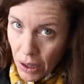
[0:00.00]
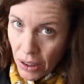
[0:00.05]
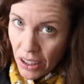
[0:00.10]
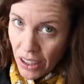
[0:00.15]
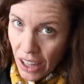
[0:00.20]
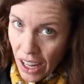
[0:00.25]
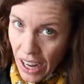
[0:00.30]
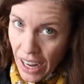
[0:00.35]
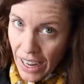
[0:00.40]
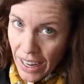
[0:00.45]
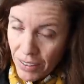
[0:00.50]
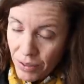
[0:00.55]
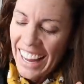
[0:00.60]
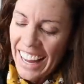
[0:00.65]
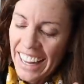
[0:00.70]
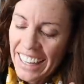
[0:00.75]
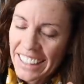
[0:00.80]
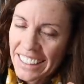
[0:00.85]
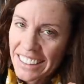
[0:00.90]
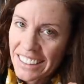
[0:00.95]
out alive,
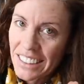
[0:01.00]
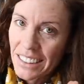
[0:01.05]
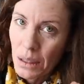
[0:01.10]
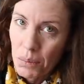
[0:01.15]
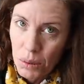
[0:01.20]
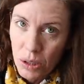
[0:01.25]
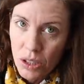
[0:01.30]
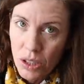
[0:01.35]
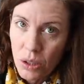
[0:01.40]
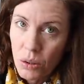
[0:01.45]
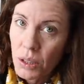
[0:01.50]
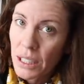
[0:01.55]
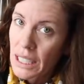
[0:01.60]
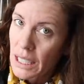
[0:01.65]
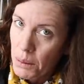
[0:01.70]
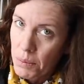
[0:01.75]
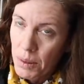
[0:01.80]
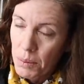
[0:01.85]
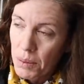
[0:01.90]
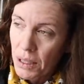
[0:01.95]
and number 2,
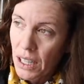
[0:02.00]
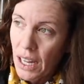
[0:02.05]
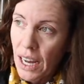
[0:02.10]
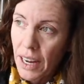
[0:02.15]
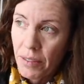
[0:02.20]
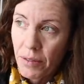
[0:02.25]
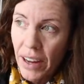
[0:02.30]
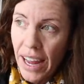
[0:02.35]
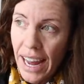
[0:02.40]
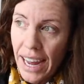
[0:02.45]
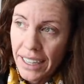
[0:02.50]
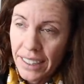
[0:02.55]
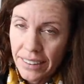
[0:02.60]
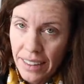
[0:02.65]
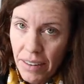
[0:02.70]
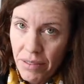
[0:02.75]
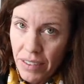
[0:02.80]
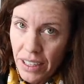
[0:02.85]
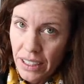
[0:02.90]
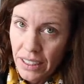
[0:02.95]
keep them alive. Adding
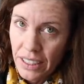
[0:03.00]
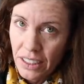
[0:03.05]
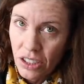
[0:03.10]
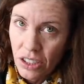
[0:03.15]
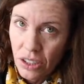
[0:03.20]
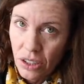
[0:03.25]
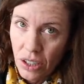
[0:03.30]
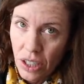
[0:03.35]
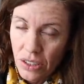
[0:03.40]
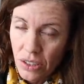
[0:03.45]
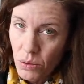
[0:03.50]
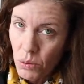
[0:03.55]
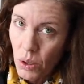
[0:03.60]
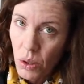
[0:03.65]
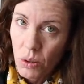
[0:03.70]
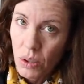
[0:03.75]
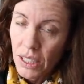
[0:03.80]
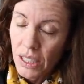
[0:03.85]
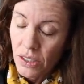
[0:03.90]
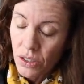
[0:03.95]
that ventilation across the
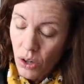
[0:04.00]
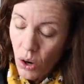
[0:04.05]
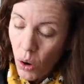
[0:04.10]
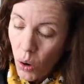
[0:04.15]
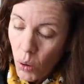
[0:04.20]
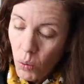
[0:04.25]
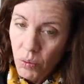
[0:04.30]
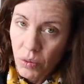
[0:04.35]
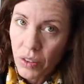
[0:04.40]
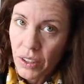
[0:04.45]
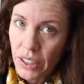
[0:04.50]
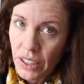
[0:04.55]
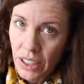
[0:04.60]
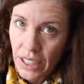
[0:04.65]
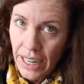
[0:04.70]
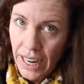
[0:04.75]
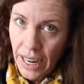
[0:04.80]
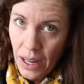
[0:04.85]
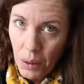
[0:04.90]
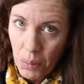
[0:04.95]
road is hopefully
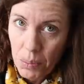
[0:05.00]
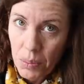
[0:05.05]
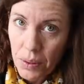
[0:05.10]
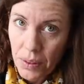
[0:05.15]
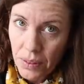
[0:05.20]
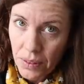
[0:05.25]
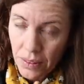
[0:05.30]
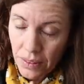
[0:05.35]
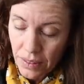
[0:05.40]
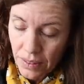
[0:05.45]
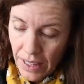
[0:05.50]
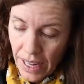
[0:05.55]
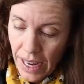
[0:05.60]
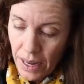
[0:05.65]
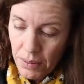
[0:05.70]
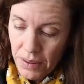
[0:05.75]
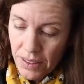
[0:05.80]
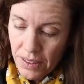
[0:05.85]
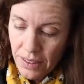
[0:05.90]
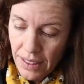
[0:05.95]
going to help
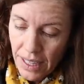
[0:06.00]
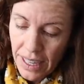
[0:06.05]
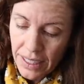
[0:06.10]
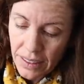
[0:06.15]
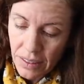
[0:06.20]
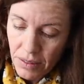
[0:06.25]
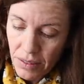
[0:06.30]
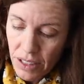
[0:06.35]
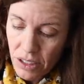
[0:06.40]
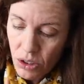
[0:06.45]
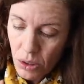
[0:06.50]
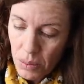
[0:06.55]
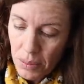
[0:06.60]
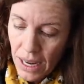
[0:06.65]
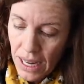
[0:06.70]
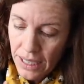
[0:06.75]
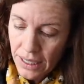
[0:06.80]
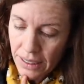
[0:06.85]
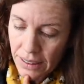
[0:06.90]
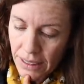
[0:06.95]
that end of it
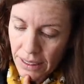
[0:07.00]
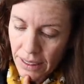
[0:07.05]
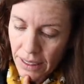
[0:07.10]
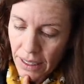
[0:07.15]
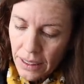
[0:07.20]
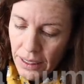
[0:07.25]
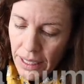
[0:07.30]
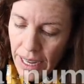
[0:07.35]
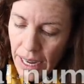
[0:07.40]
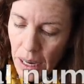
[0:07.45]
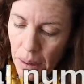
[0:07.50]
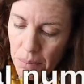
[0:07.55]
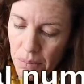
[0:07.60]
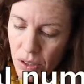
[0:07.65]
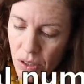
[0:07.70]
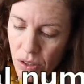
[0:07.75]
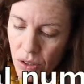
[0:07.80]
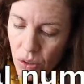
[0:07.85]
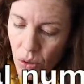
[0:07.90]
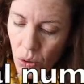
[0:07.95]
dramatically.
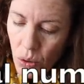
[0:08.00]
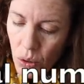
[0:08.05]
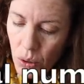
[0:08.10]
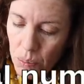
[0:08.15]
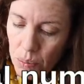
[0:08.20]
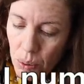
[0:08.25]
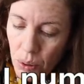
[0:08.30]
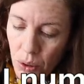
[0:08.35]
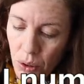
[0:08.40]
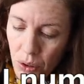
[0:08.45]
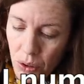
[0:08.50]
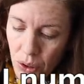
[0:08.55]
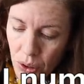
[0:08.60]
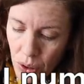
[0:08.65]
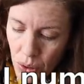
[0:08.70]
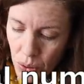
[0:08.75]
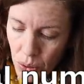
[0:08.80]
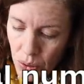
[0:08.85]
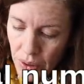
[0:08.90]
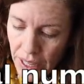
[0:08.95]
Lambs sold per
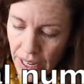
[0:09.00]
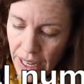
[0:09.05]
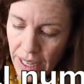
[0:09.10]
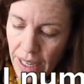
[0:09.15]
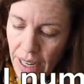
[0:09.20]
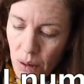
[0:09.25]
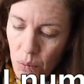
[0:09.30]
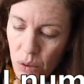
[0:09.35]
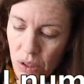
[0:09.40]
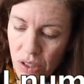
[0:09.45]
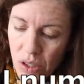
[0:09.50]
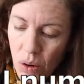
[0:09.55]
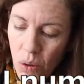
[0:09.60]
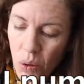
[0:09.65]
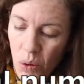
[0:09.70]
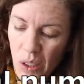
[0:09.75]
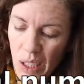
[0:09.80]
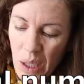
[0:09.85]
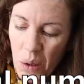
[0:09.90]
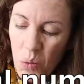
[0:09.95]
ewe then was
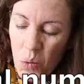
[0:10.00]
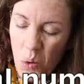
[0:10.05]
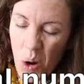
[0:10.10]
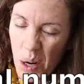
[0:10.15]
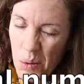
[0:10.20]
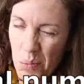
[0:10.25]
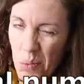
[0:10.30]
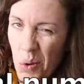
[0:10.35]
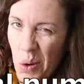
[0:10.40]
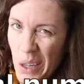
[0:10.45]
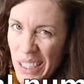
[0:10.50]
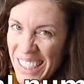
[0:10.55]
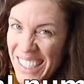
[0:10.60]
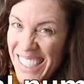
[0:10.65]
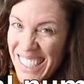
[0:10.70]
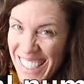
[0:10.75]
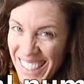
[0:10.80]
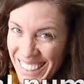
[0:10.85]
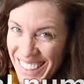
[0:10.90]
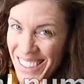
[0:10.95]
only
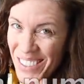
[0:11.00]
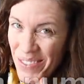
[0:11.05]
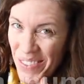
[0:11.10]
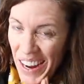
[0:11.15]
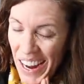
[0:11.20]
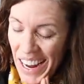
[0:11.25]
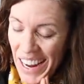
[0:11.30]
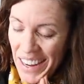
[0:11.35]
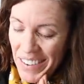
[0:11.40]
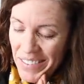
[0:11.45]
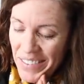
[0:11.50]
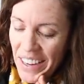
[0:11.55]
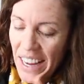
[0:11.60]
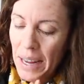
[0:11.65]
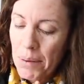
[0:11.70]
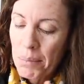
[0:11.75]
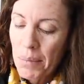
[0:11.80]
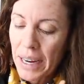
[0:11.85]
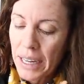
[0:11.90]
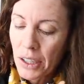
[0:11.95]
1.65,
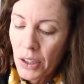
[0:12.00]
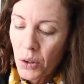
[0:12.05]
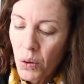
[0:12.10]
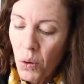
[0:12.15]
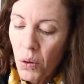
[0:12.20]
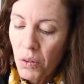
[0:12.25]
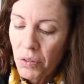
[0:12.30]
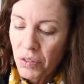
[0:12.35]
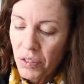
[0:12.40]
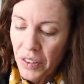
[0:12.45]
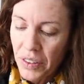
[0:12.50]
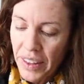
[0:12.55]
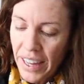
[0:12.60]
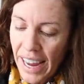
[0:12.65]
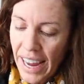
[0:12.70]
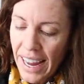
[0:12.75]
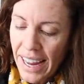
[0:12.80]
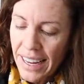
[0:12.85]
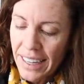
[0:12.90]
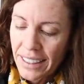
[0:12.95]
and my goal for
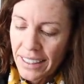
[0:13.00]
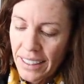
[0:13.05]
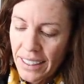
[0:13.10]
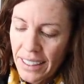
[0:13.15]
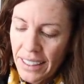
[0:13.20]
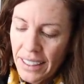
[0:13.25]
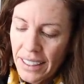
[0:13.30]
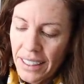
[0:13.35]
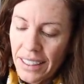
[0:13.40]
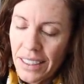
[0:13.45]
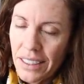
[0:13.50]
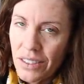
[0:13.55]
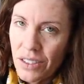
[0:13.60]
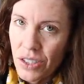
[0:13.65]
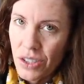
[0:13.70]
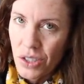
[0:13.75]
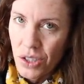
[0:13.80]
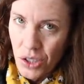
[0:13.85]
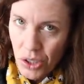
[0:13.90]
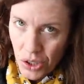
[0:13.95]
that is